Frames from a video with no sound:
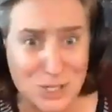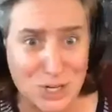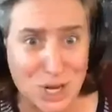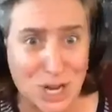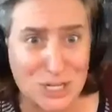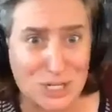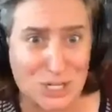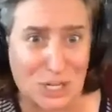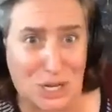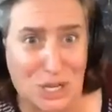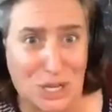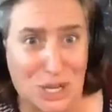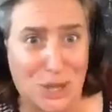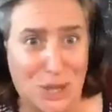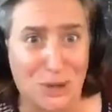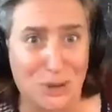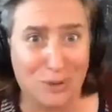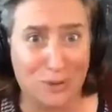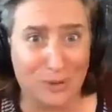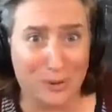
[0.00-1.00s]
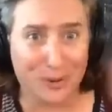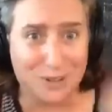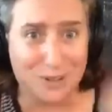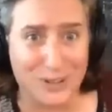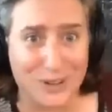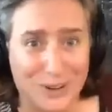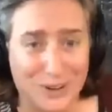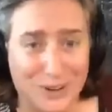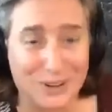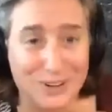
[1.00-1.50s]
judging
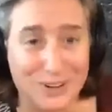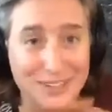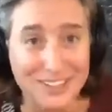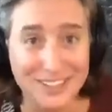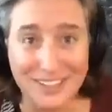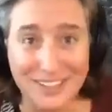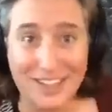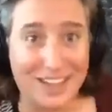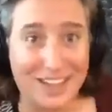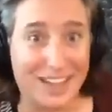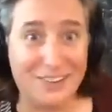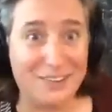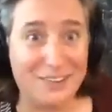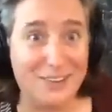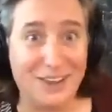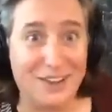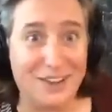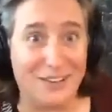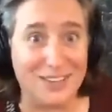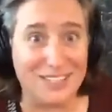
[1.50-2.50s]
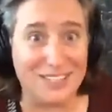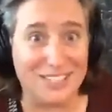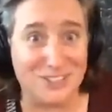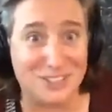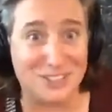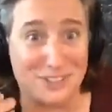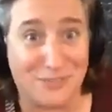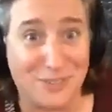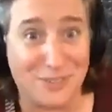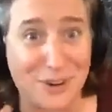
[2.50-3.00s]
you. I don't know. It's
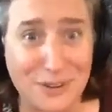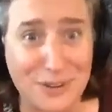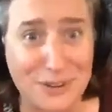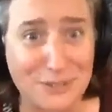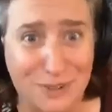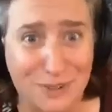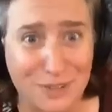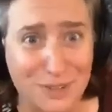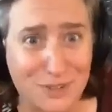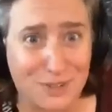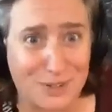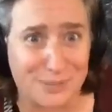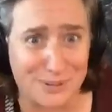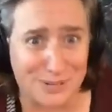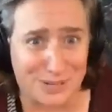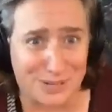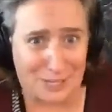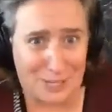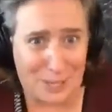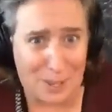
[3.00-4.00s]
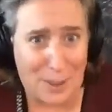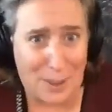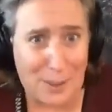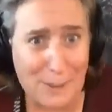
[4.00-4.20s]
just very vulnerable.